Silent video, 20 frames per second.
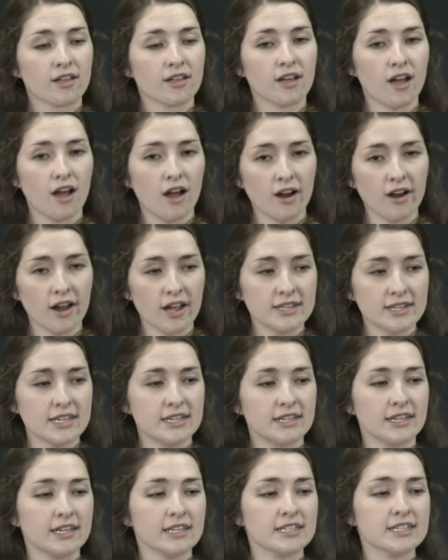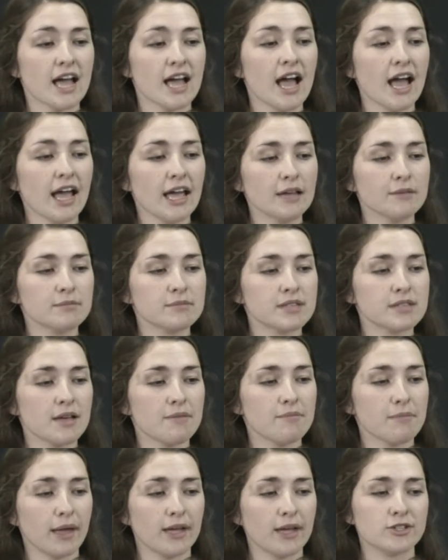our identity times a
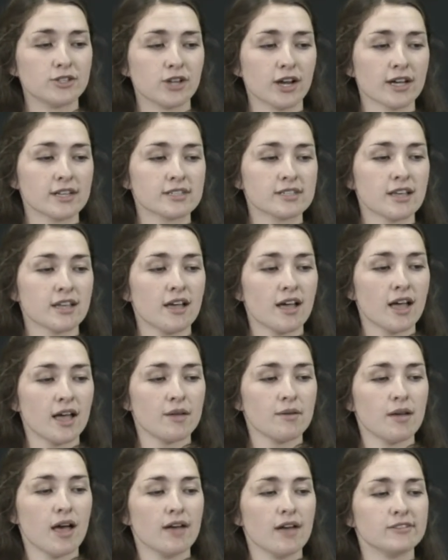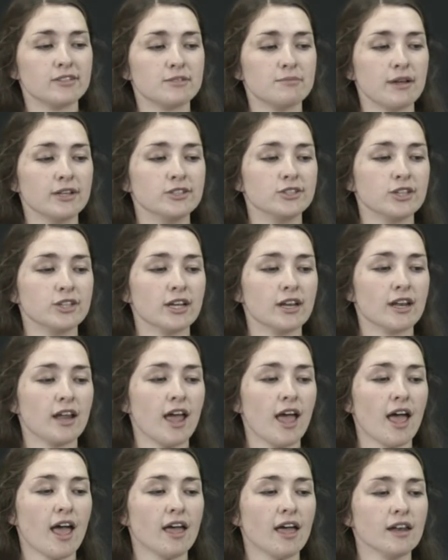matrix of dimension
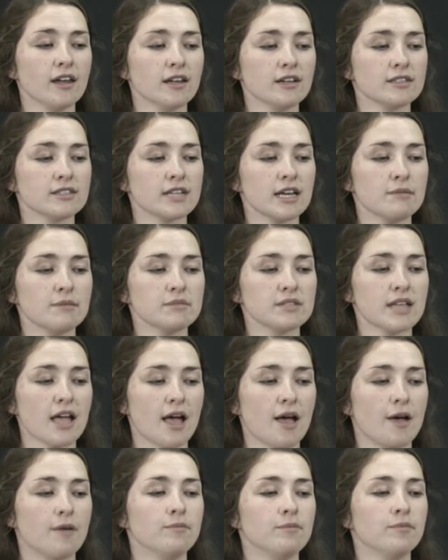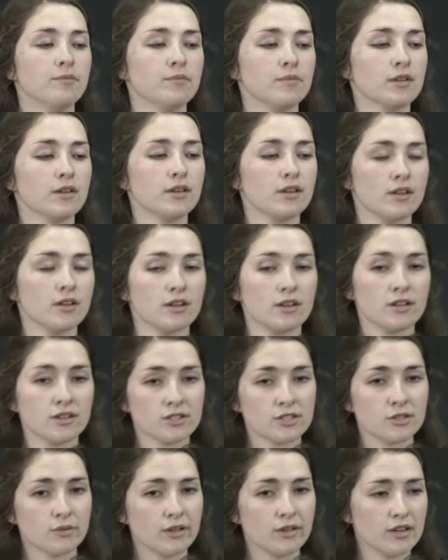n times m,
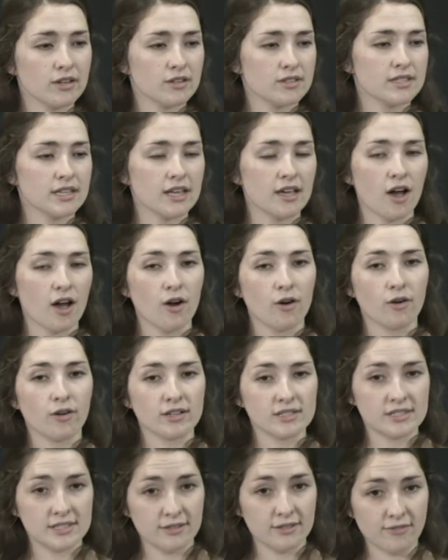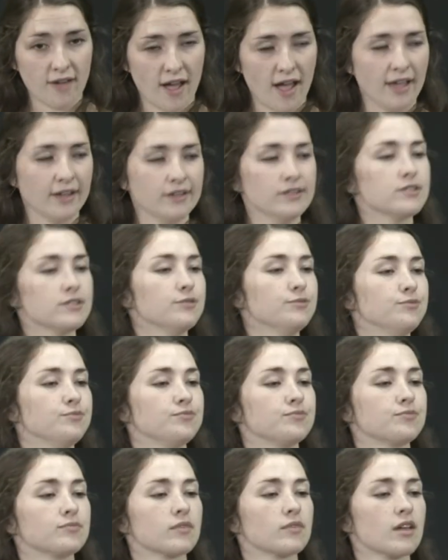so we see, oh, it's defined,
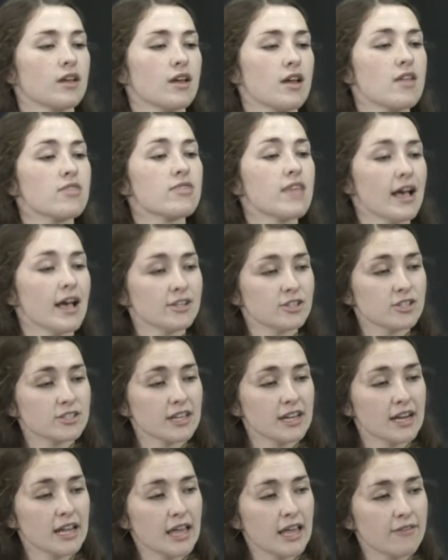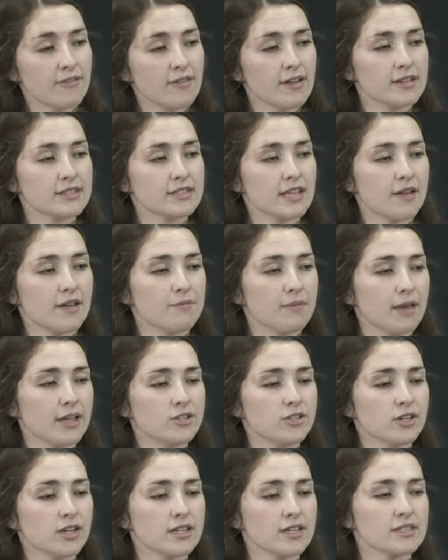that's just going to give us a
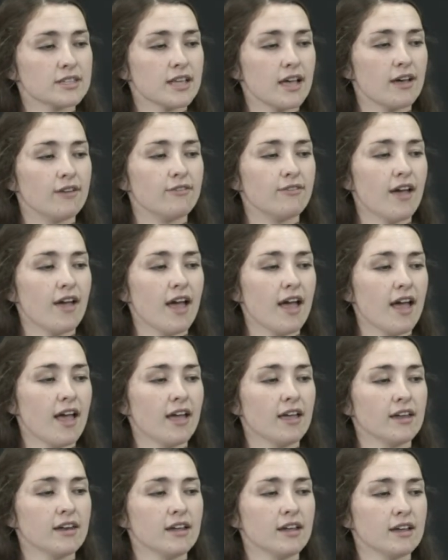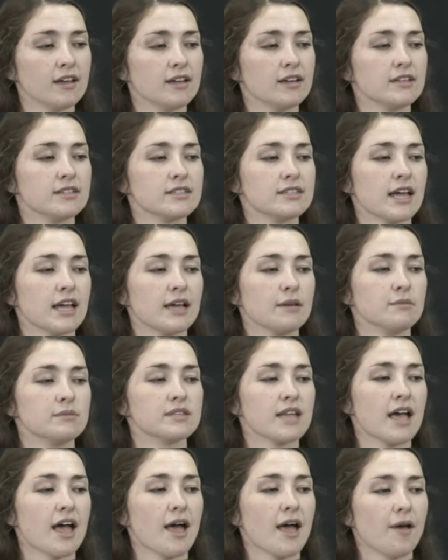matrix of n times
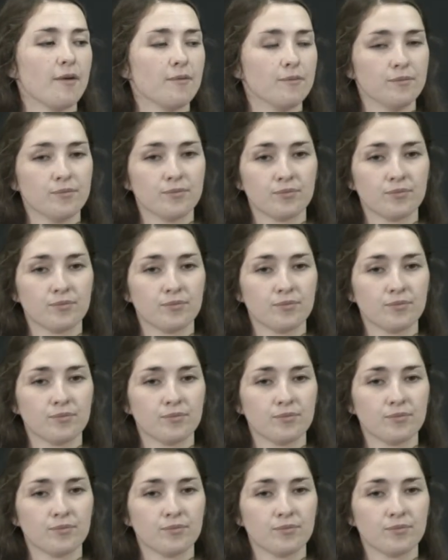m.